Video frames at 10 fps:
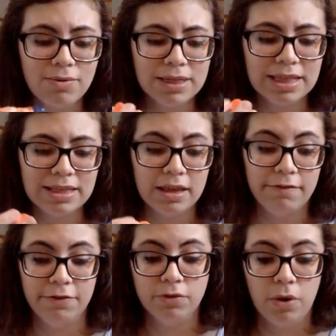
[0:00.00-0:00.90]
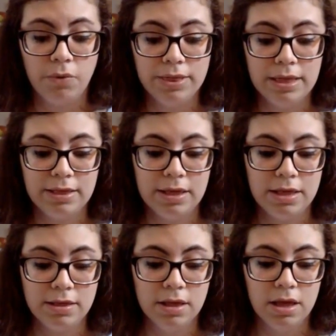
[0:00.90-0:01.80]
what this, if you know what this
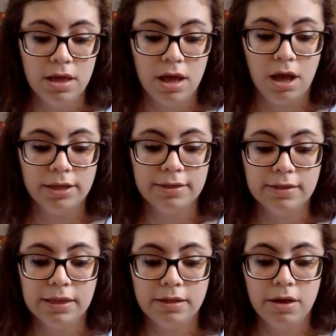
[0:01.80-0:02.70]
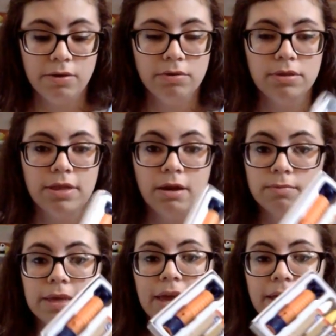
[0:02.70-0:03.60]
is, honestly though, tell
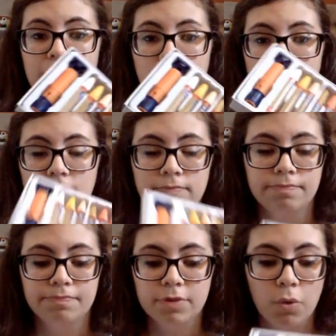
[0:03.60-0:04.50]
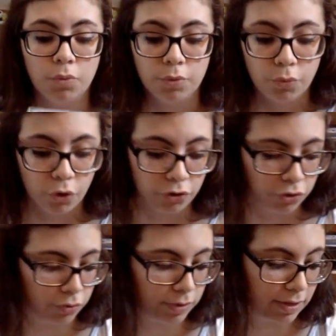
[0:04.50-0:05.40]
me, and I'll reward
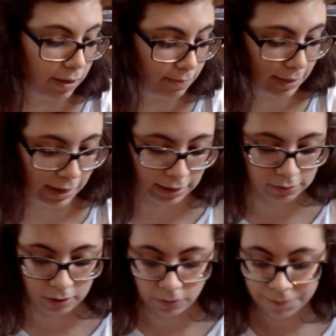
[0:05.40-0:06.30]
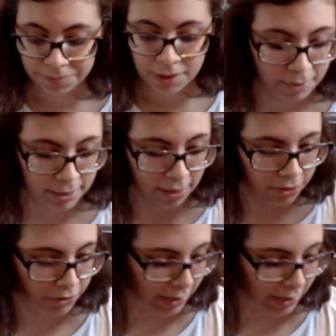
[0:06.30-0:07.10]
you with something, I don't know. Another